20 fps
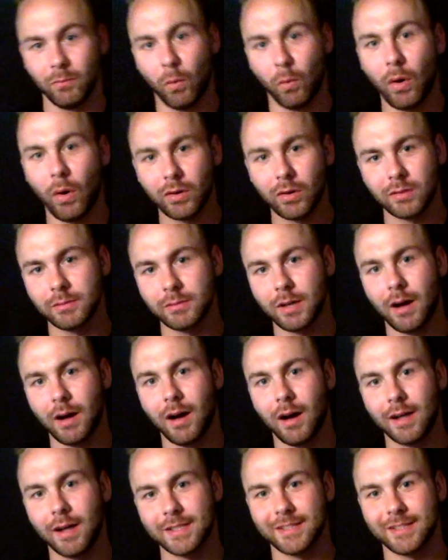Welcome to
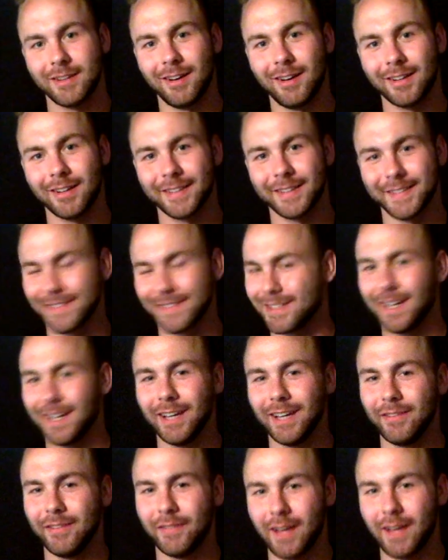Austin Hawkins
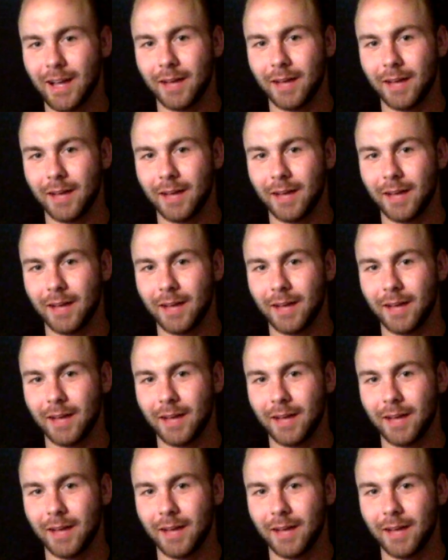Life.